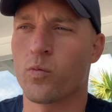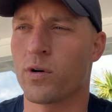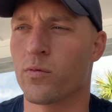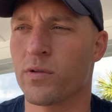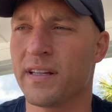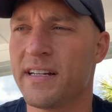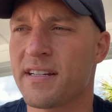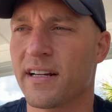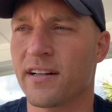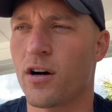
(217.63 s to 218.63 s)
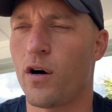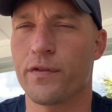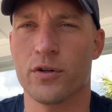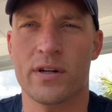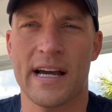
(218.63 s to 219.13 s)
we're, releasing in
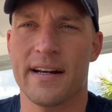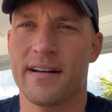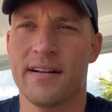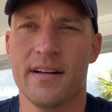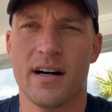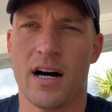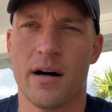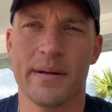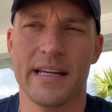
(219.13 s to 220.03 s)
golf, you'll get um,